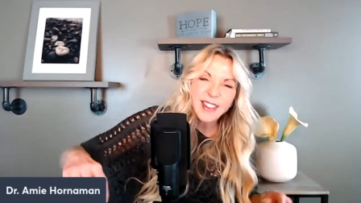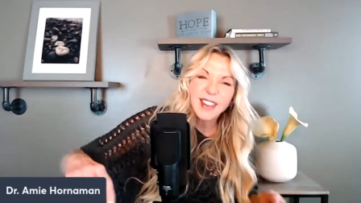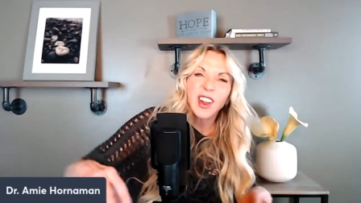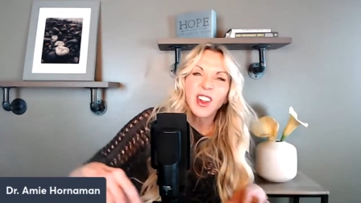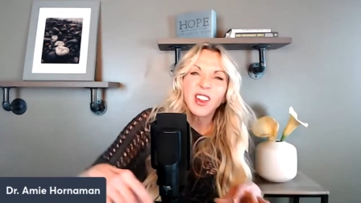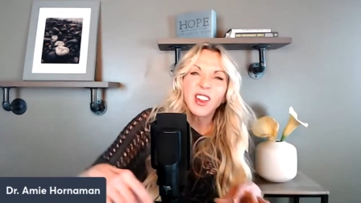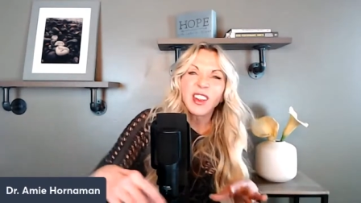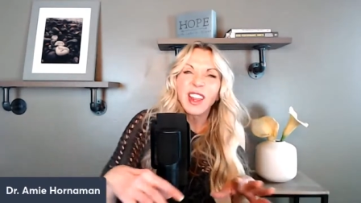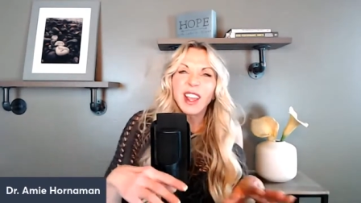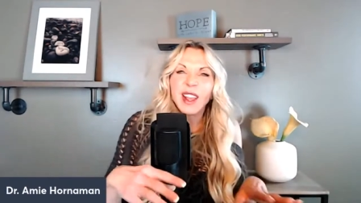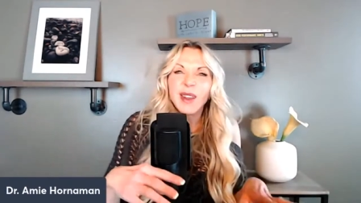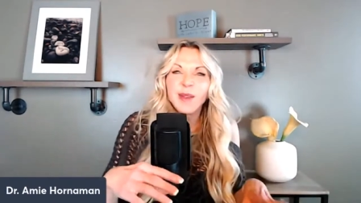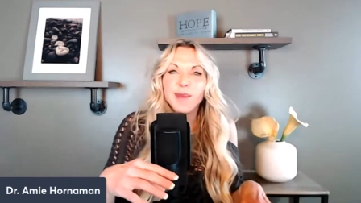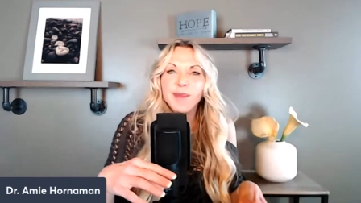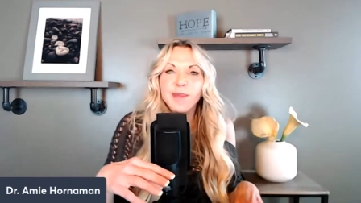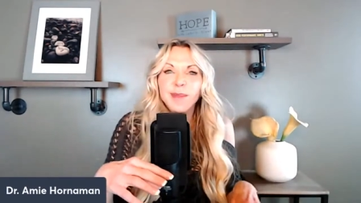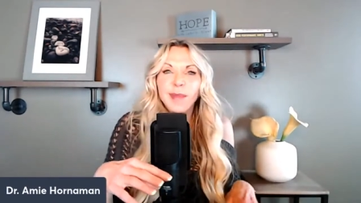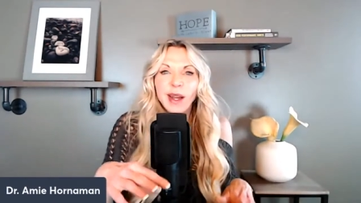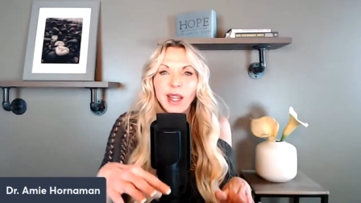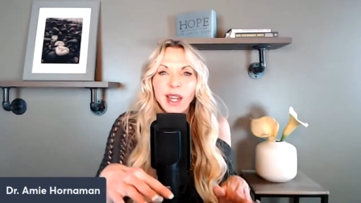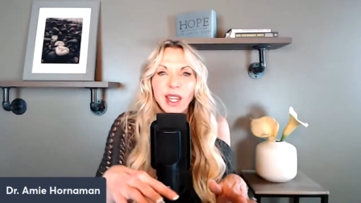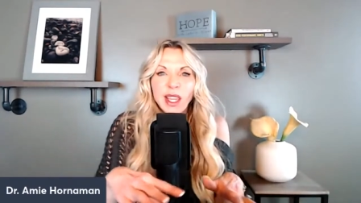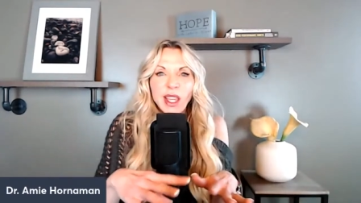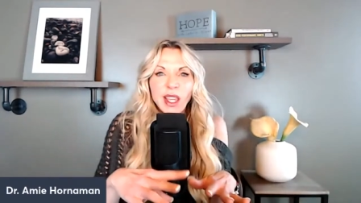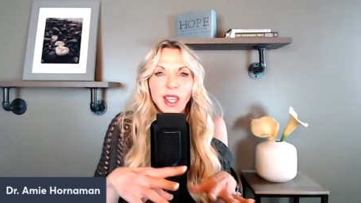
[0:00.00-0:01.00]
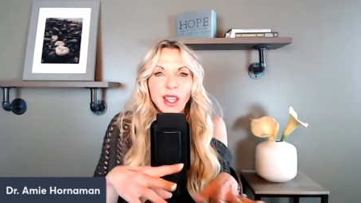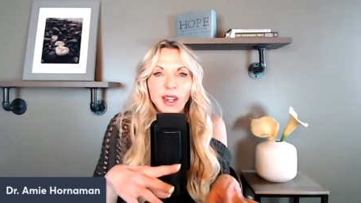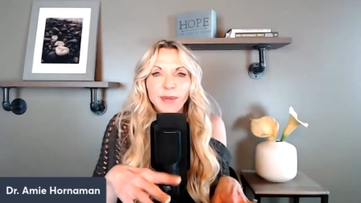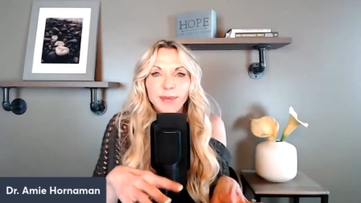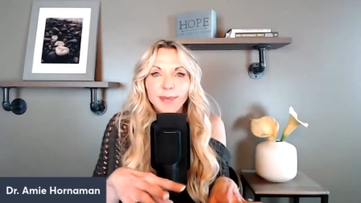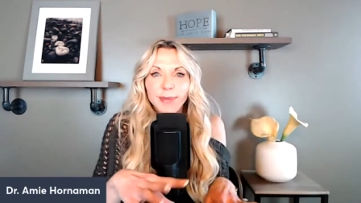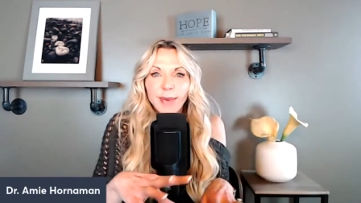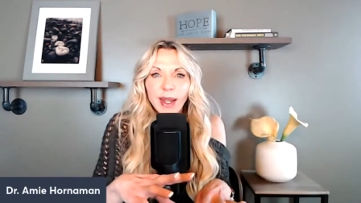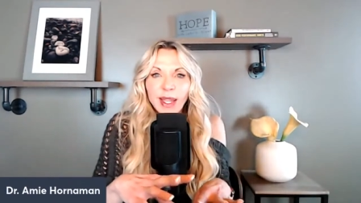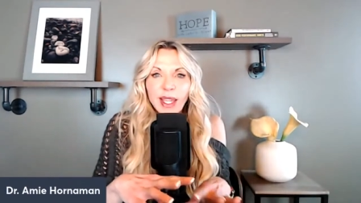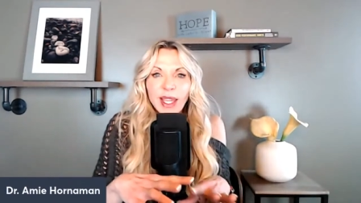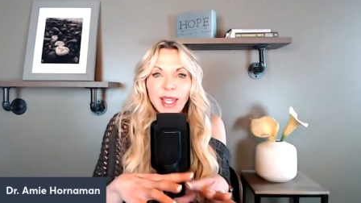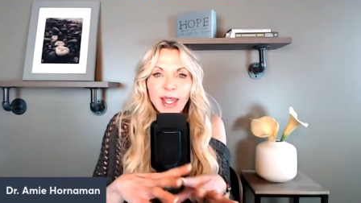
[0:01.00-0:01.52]
all like muddy and
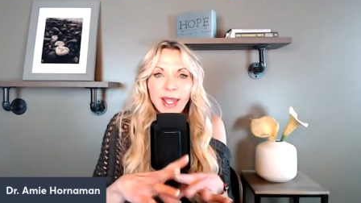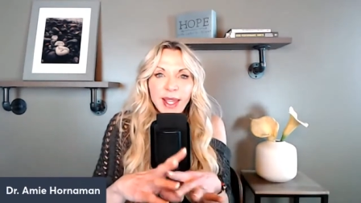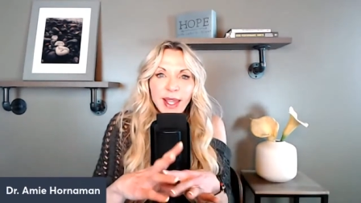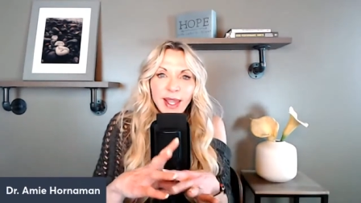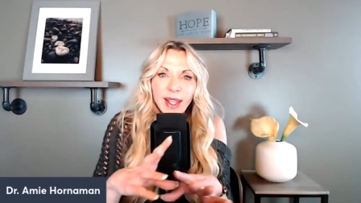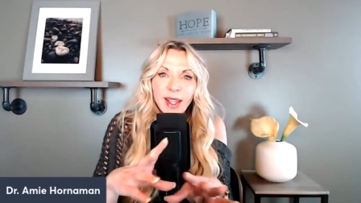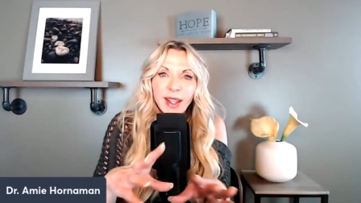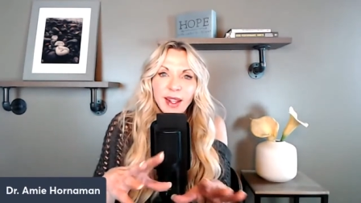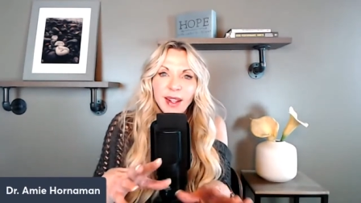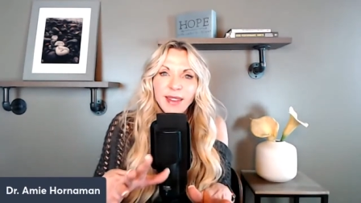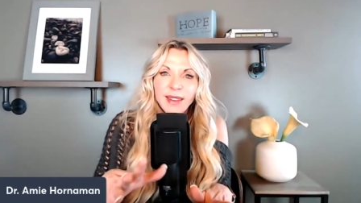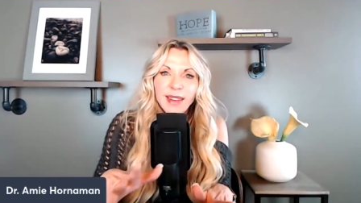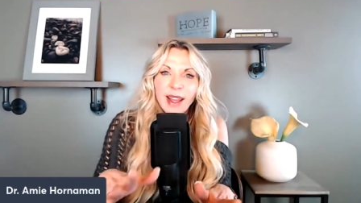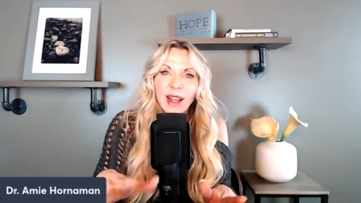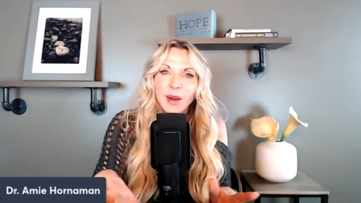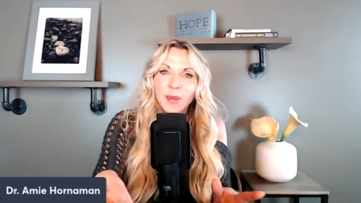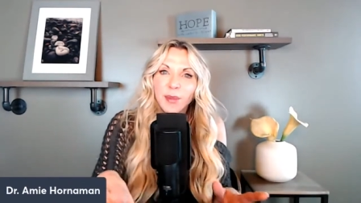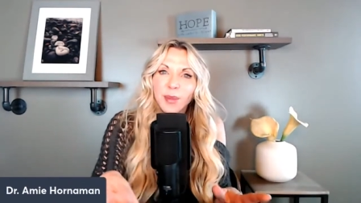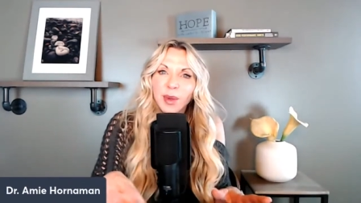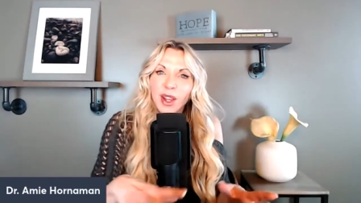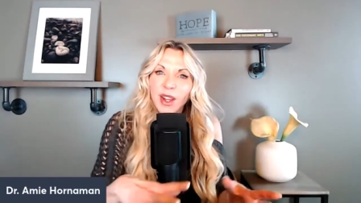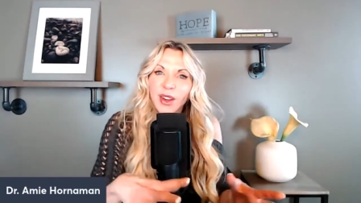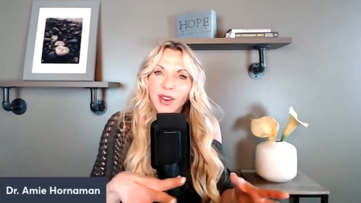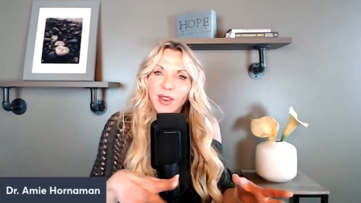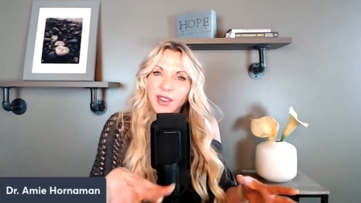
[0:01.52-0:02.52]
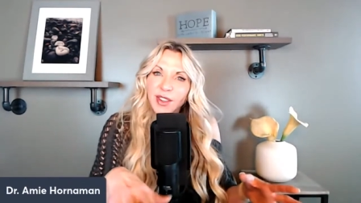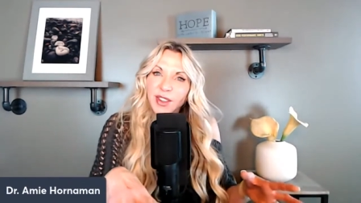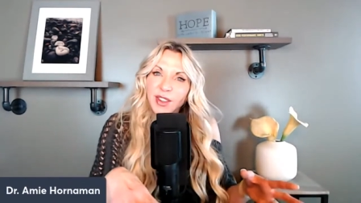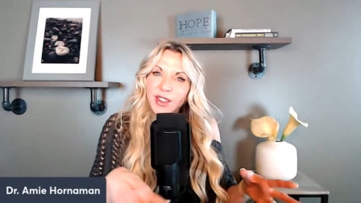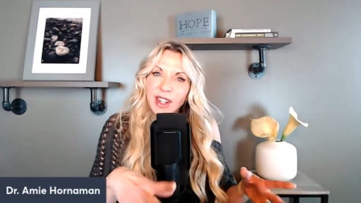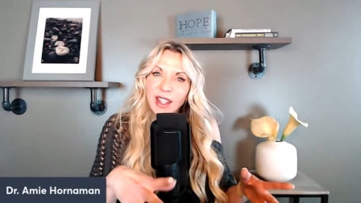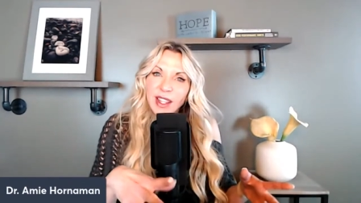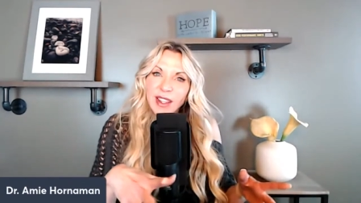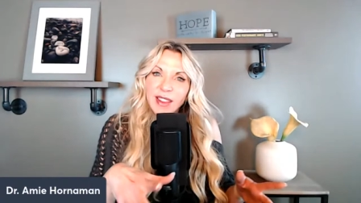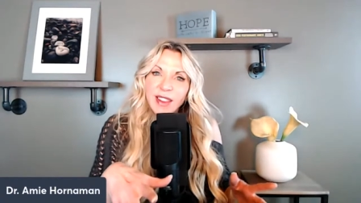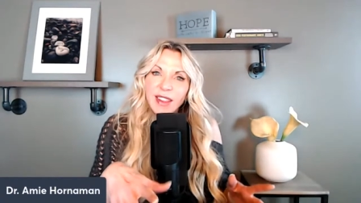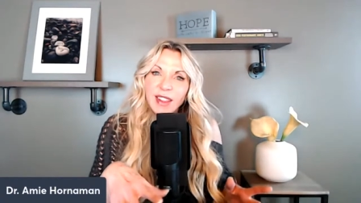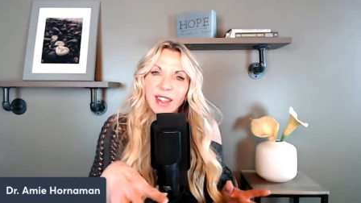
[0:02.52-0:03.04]
mucky down below
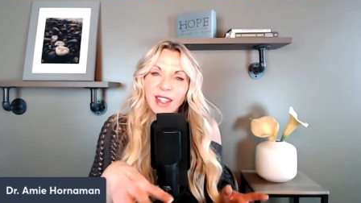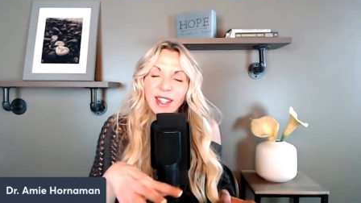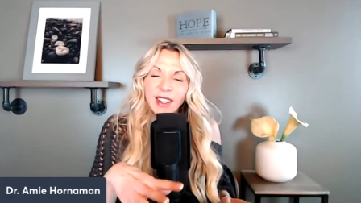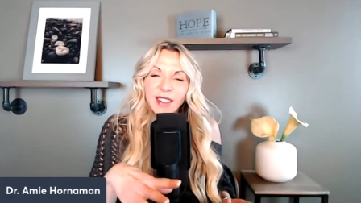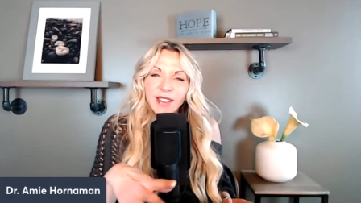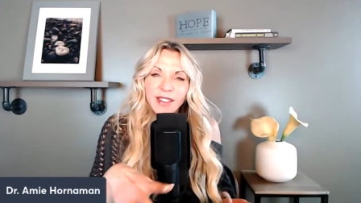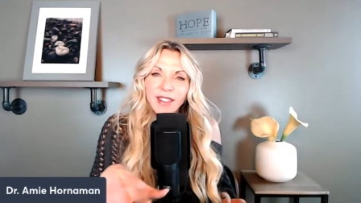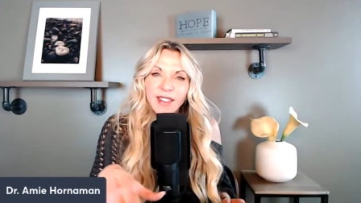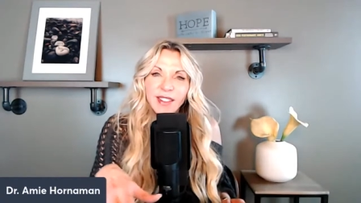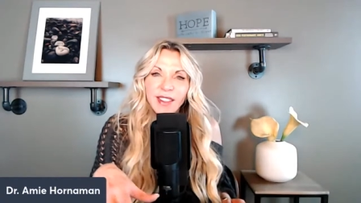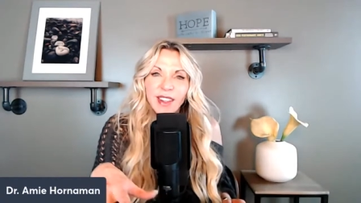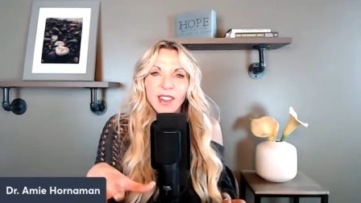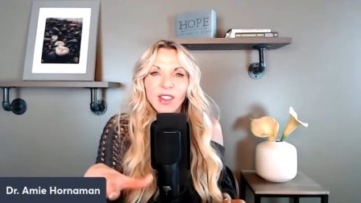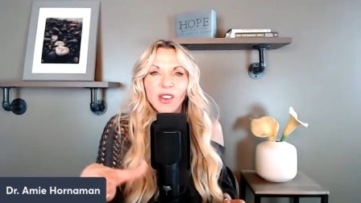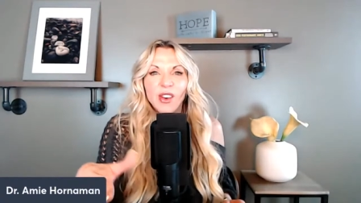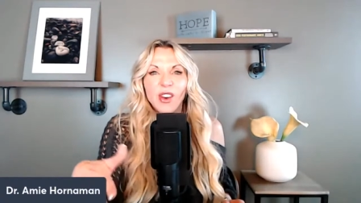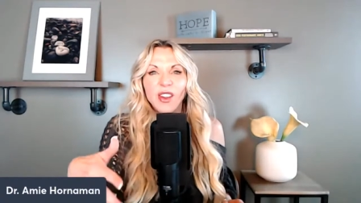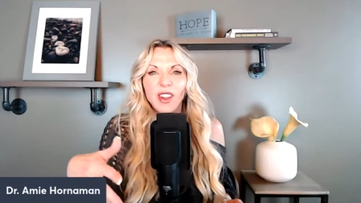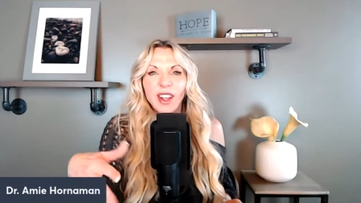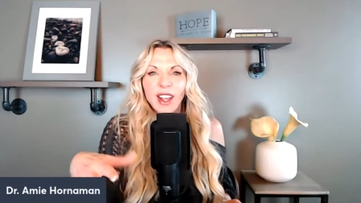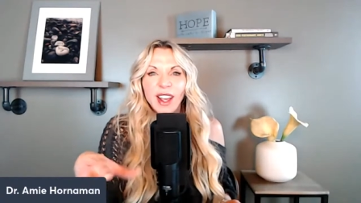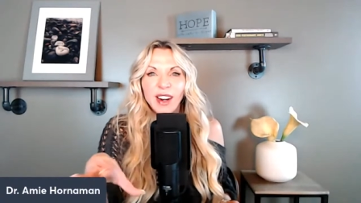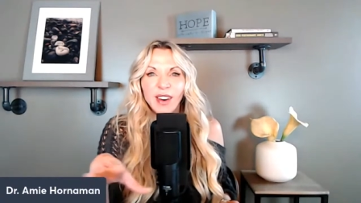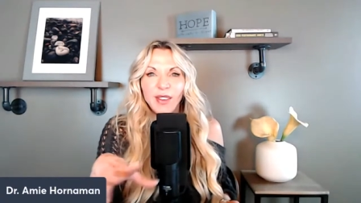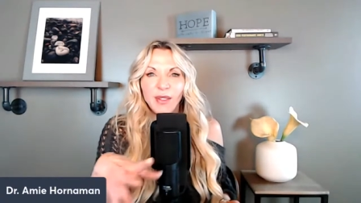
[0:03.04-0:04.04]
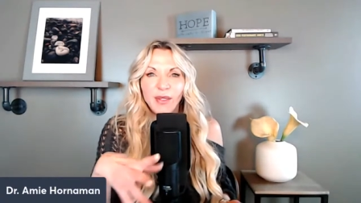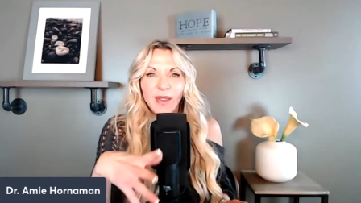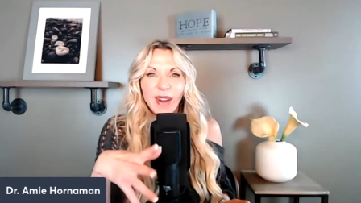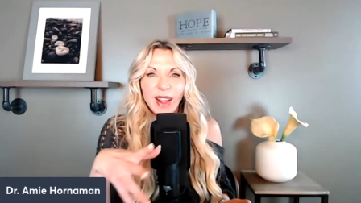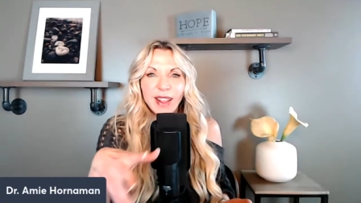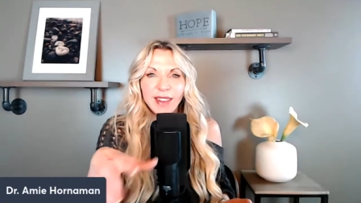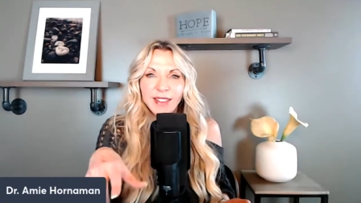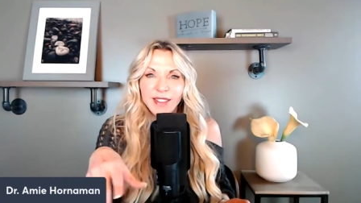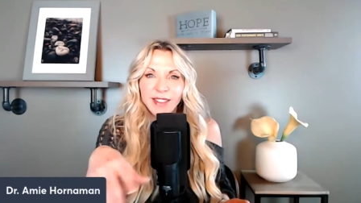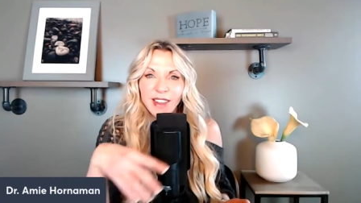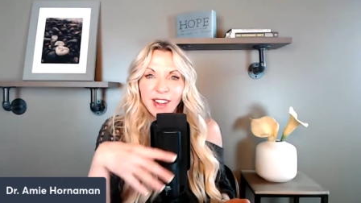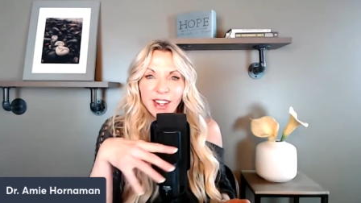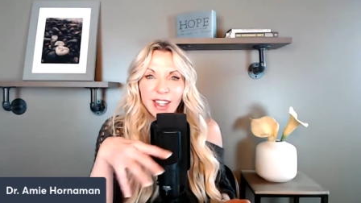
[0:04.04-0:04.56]
underneath the leaves and they're all kind of wet
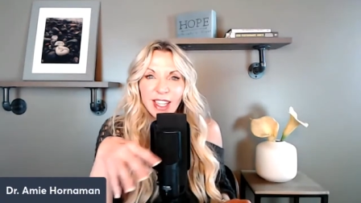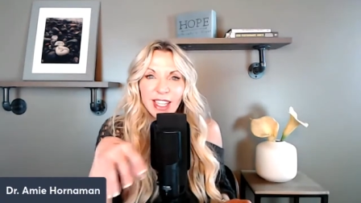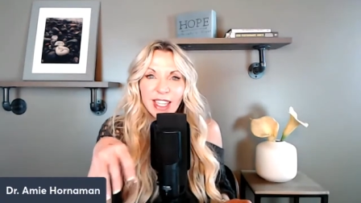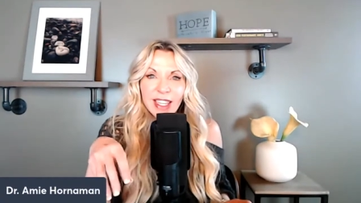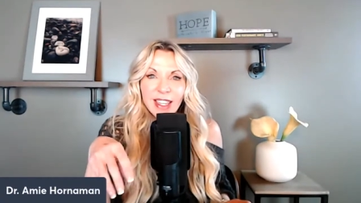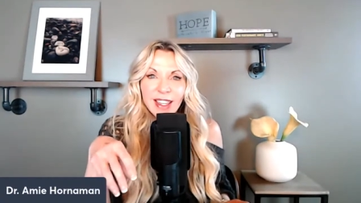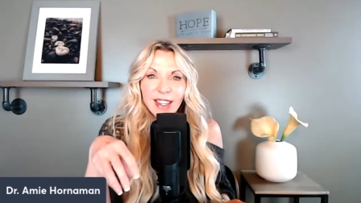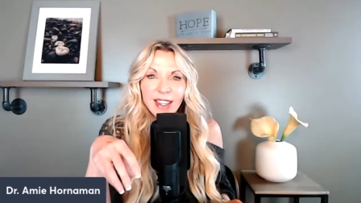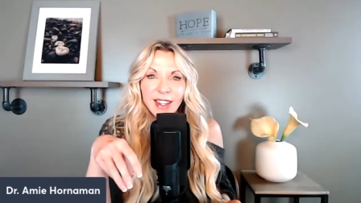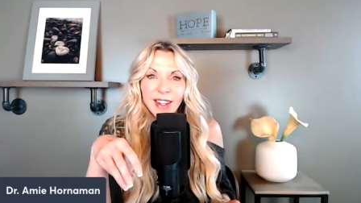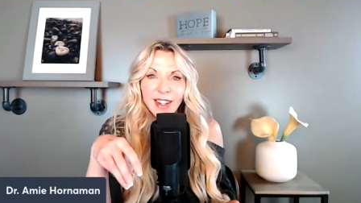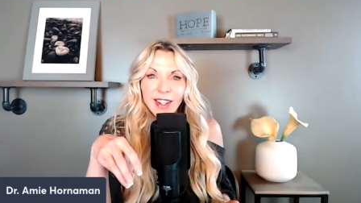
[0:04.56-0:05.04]
and soggy.